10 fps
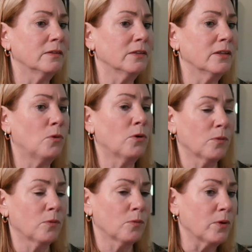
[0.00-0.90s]
we had more
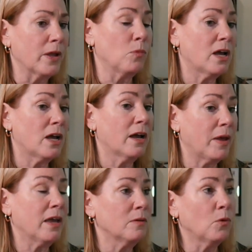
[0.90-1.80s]
time and more
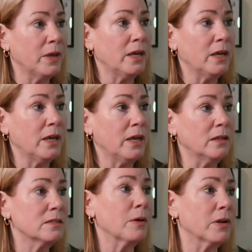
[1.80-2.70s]
means to be able to
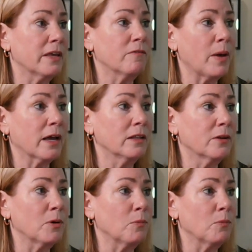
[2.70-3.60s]
give back a little bit
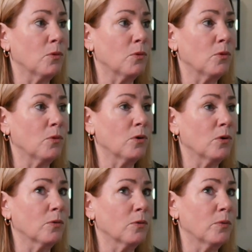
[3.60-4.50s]
more. We love our
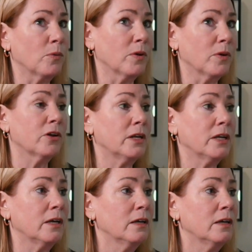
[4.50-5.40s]
community. We
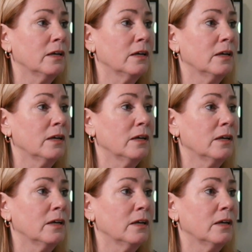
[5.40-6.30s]
just love Austin.
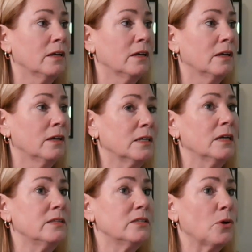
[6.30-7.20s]
And so
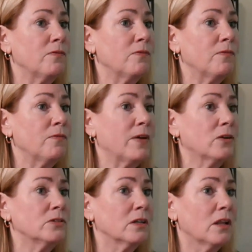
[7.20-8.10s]
we found a
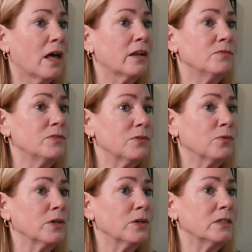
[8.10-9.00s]
lot of different
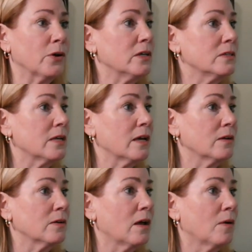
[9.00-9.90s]
areas that
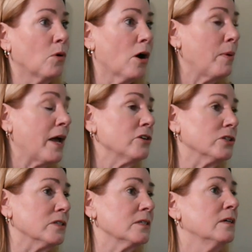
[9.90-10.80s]
were our
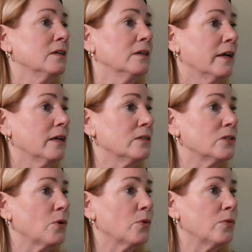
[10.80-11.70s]
passions. And
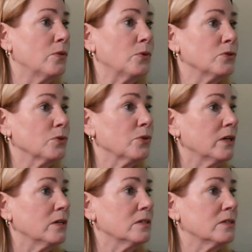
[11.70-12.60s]
so those are
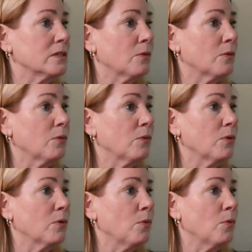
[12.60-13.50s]
things that we want to
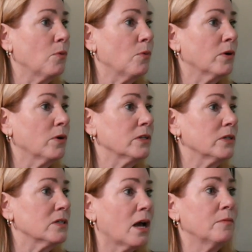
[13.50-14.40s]
spend our
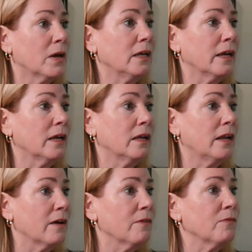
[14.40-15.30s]
time, money, and
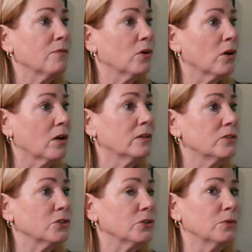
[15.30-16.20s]
effort on
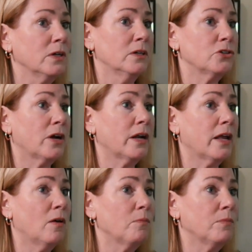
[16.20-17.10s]
to try to
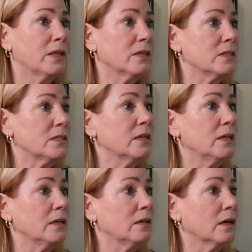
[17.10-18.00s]
help make this
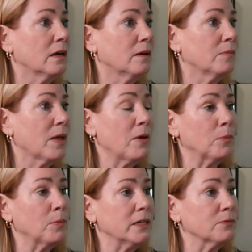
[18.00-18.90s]
city a better
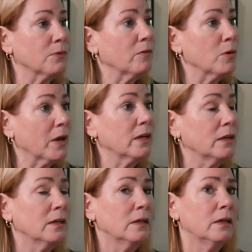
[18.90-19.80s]
place for everybody.
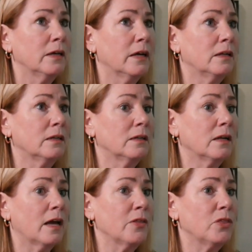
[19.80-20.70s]
And
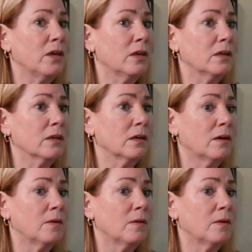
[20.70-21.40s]
I think